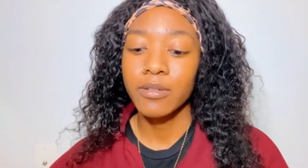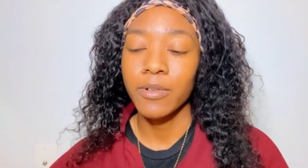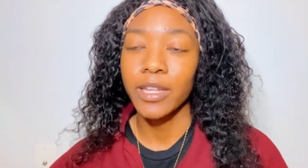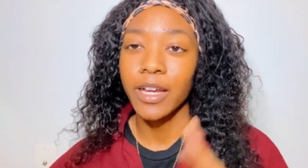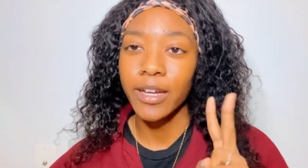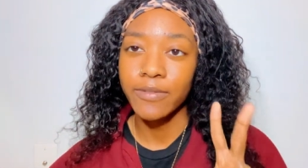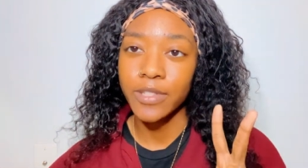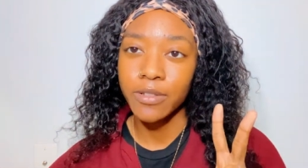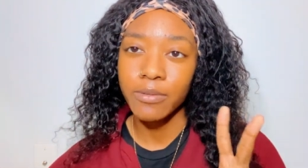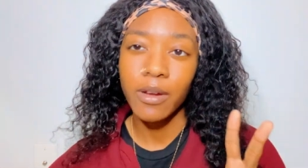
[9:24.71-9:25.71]
Right now I have
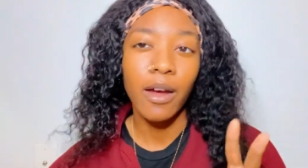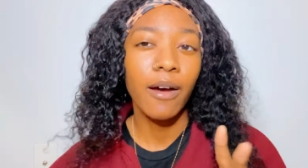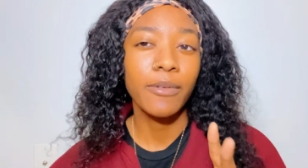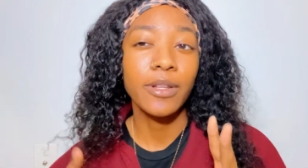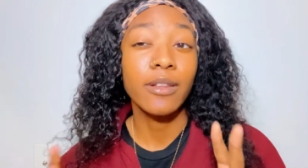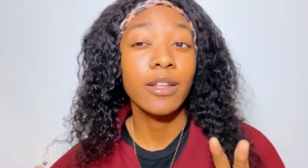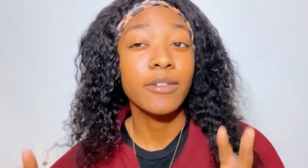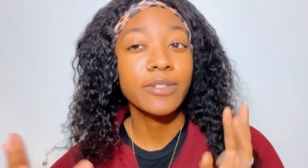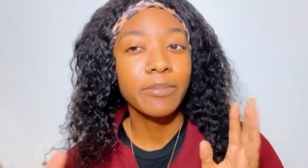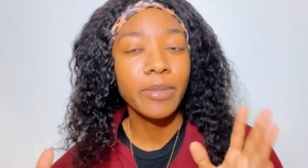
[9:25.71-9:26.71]
two. I would
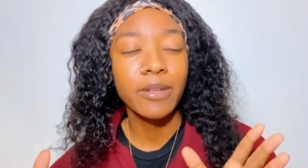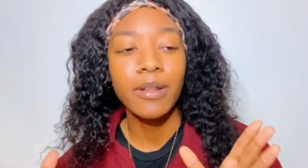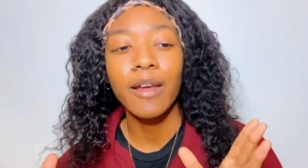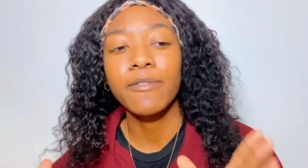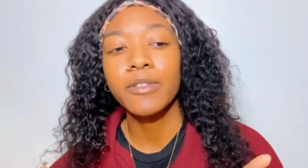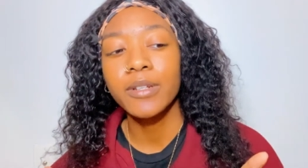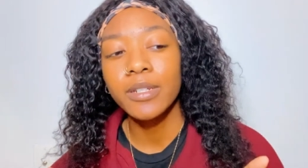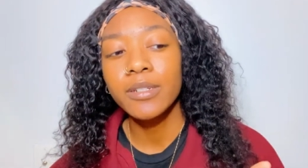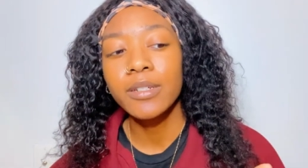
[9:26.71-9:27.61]
love to be able to have three.